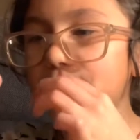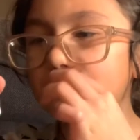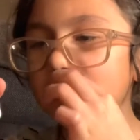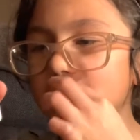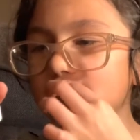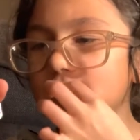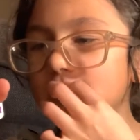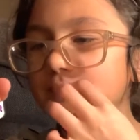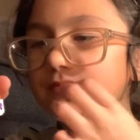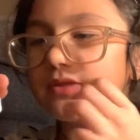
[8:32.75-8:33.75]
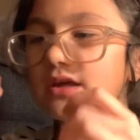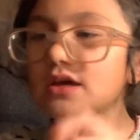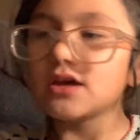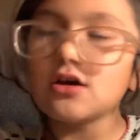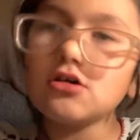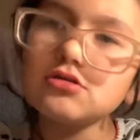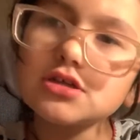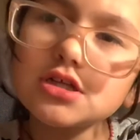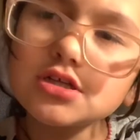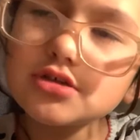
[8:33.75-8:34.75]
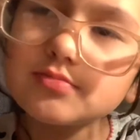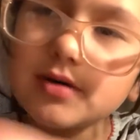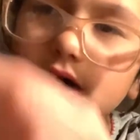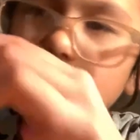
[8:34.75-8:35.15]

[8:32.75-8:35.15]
Like, okay. Oh, that's not so bad,